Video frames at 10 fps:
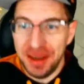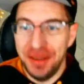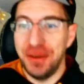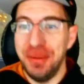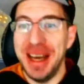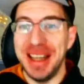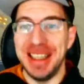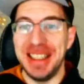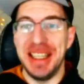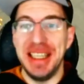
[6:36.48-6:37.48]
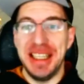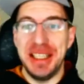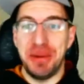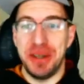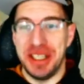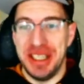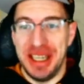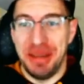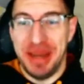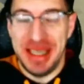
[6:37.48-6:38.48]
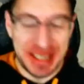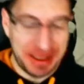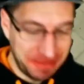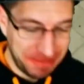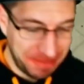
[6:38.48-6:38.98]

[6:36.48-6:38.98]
For me, at least. This person did amazing.